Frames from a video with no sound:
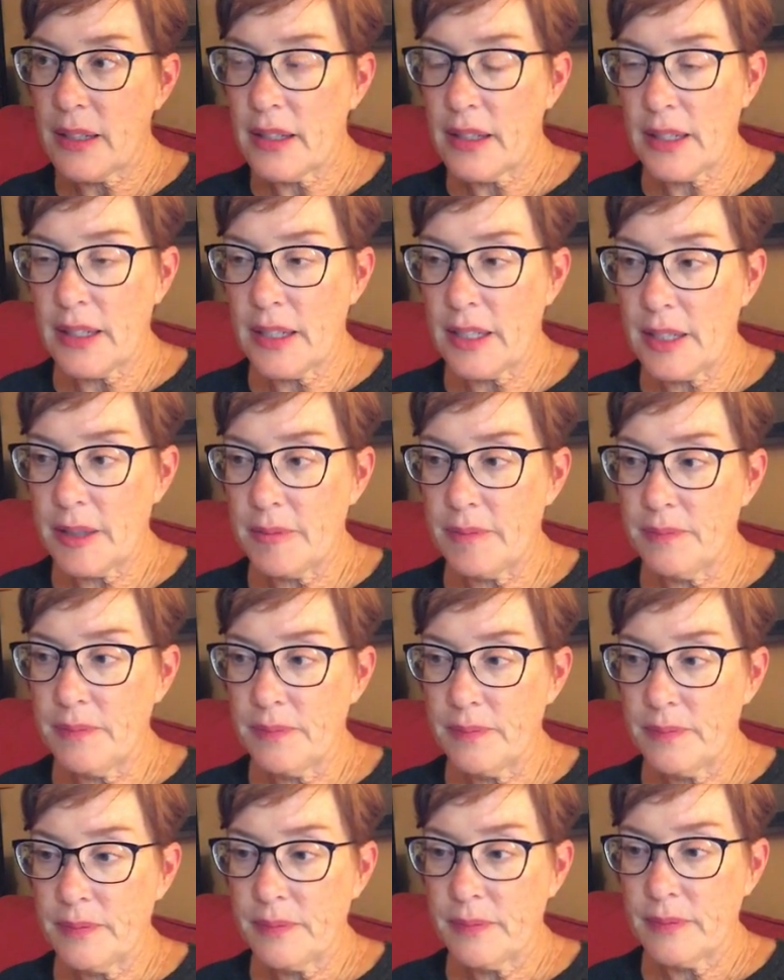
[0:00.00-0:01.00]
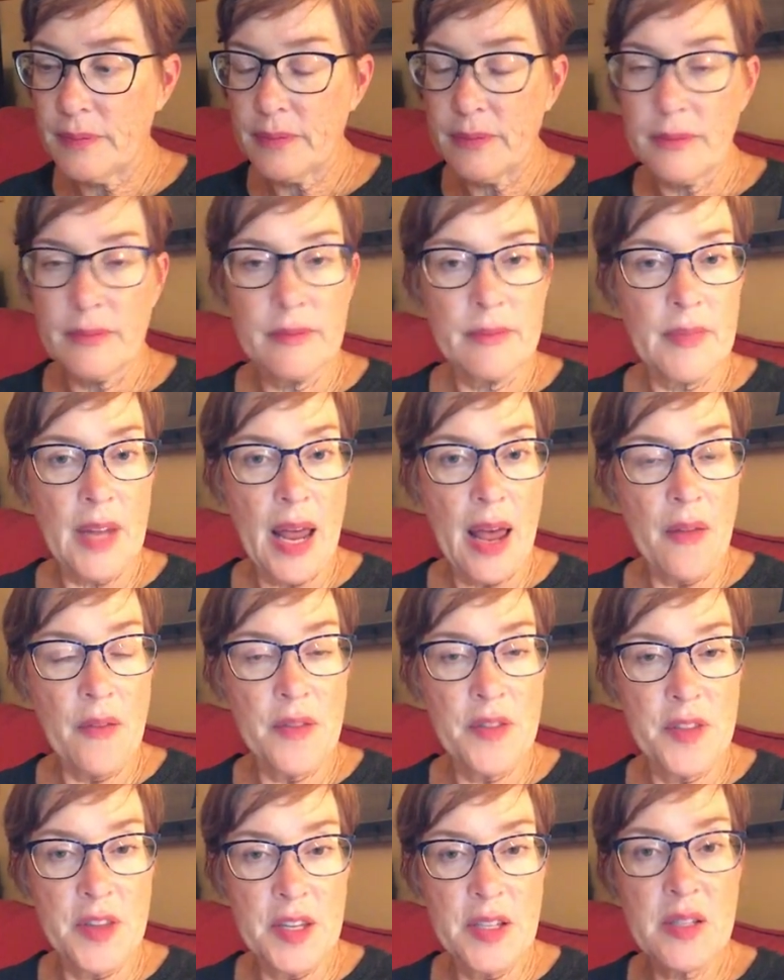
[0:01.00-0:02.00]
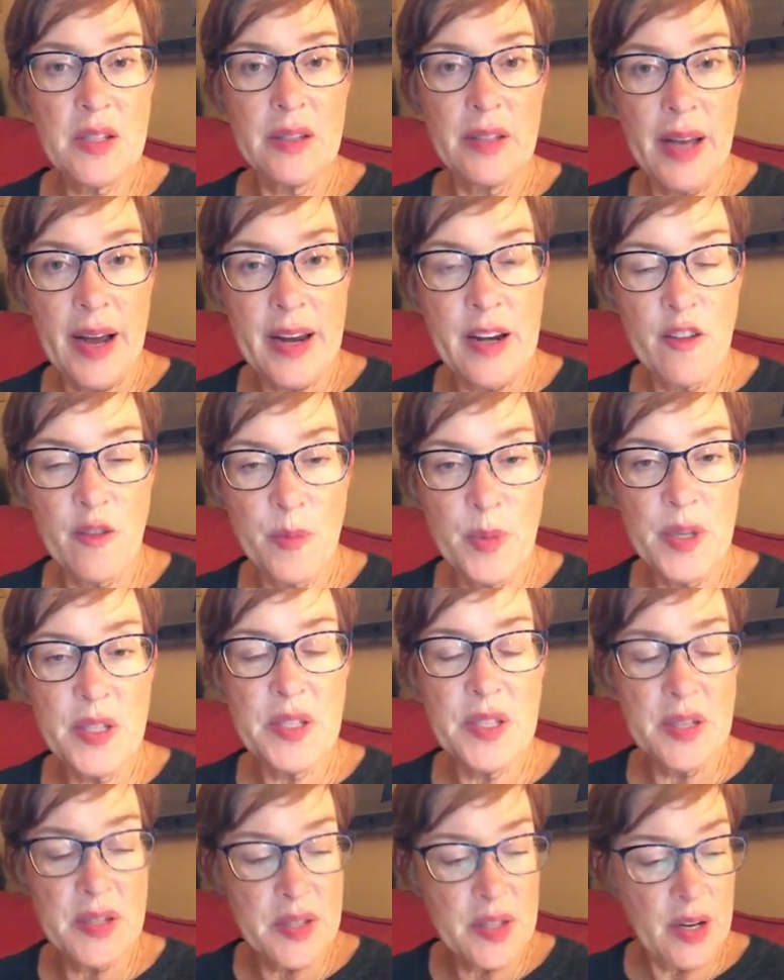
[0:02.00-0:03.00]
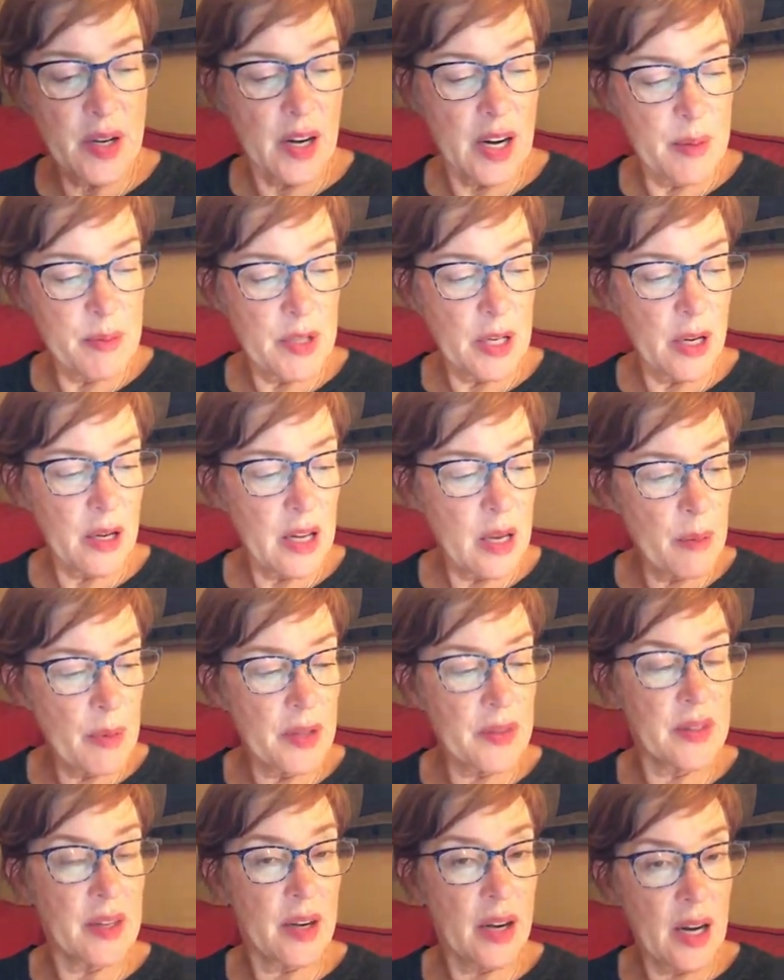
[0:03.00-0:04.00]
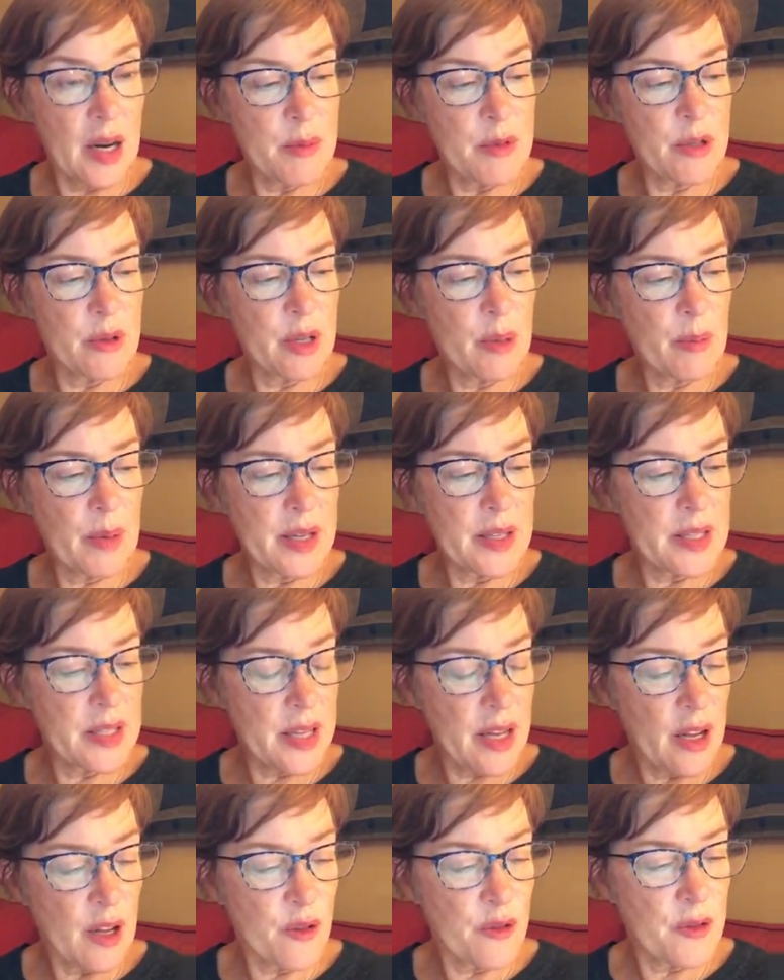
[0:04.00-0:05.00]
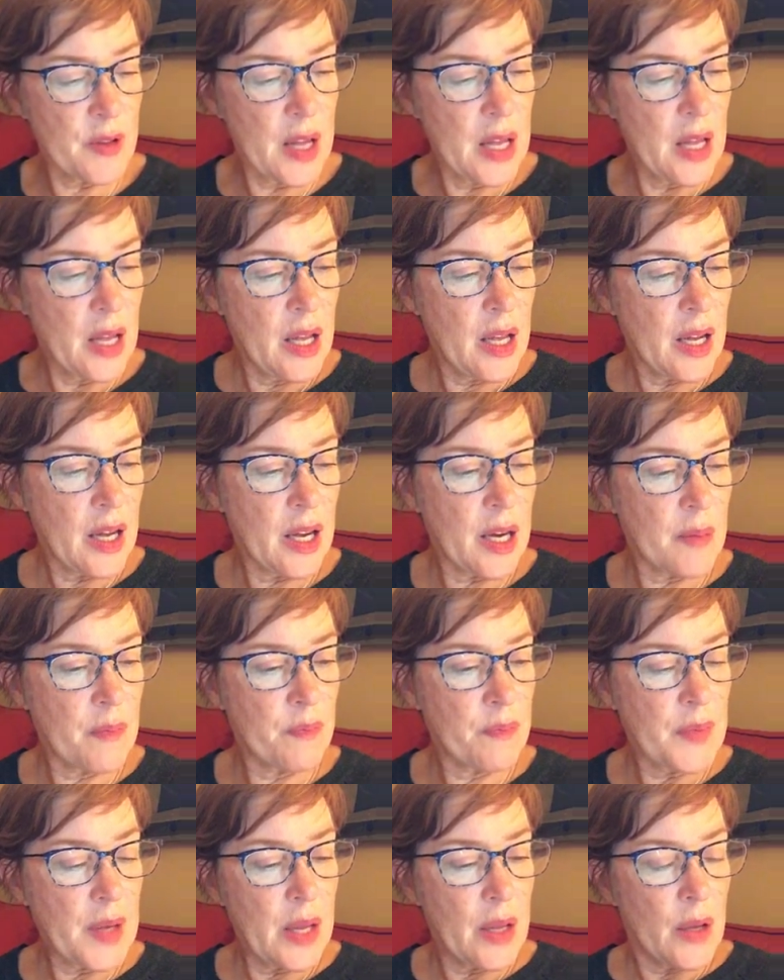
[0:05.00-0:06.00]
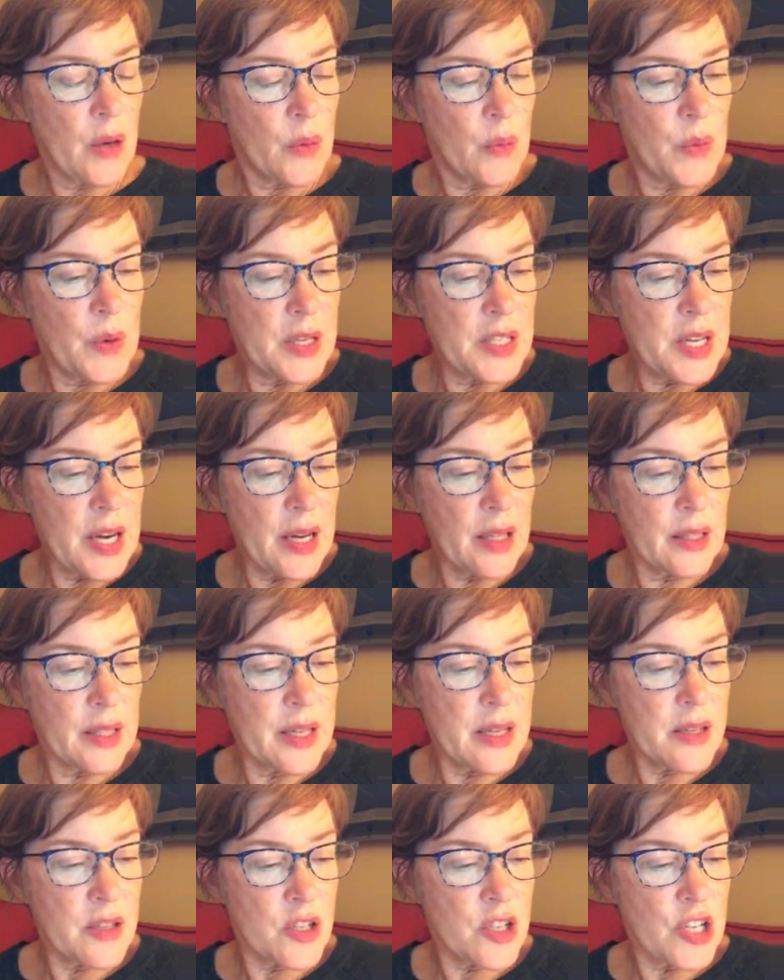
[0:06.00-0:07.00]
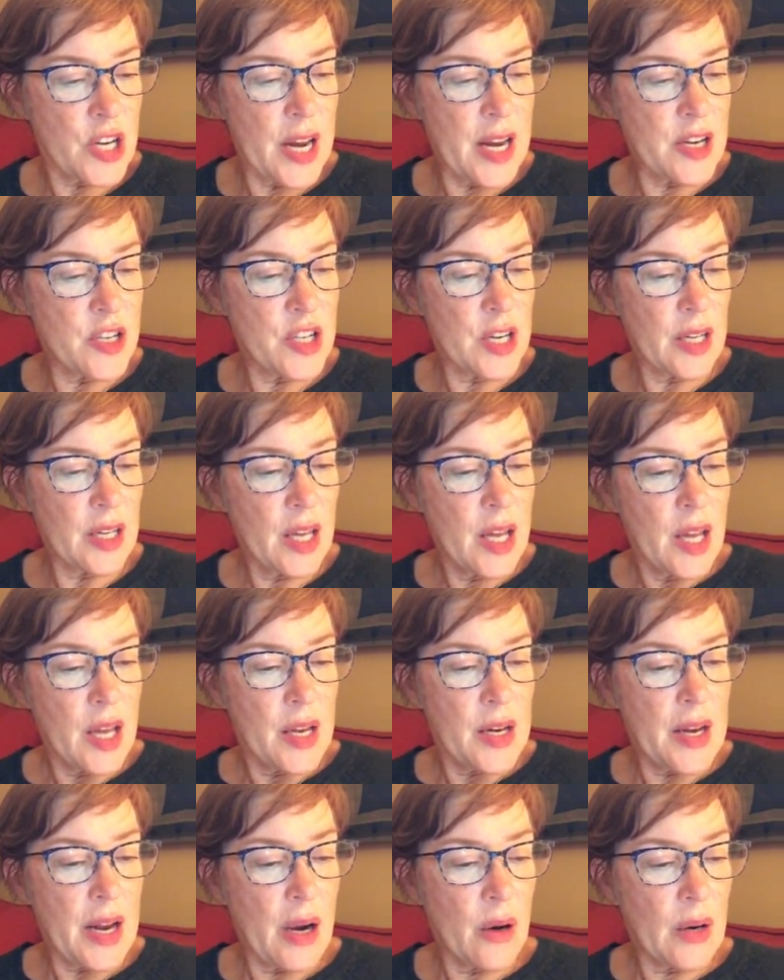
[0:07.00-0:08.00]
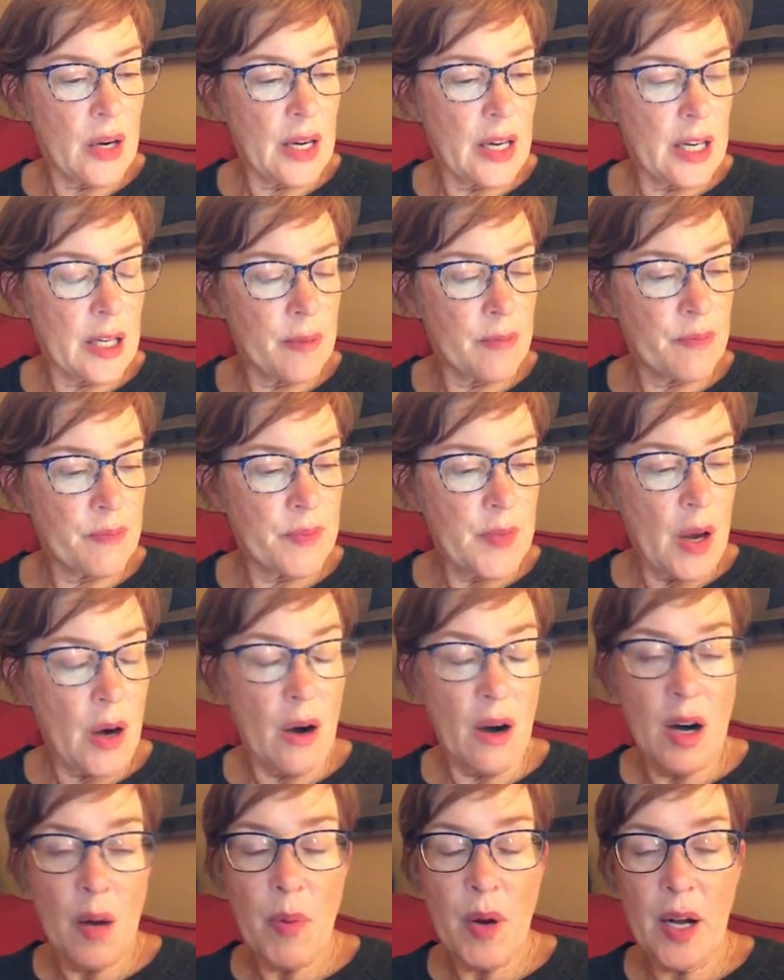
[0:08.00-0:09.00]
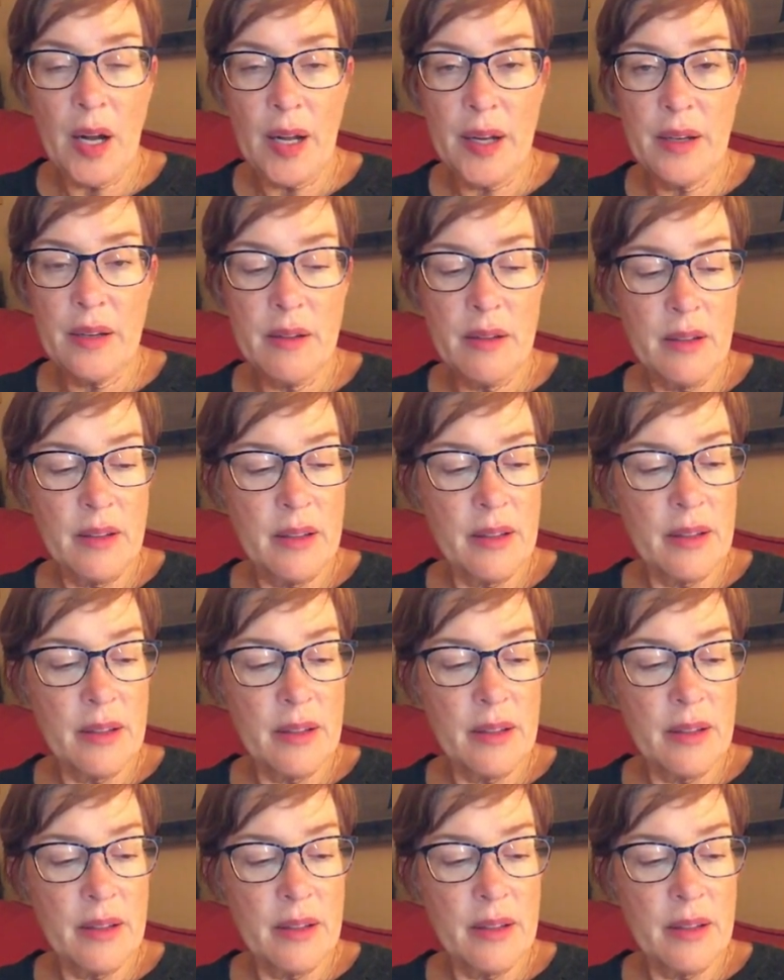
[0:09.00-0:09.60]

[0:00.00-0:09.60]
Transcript: um, and this line of business that I'm talking about that I'm doing myself. Um, retail is changing now. Um, Arbonne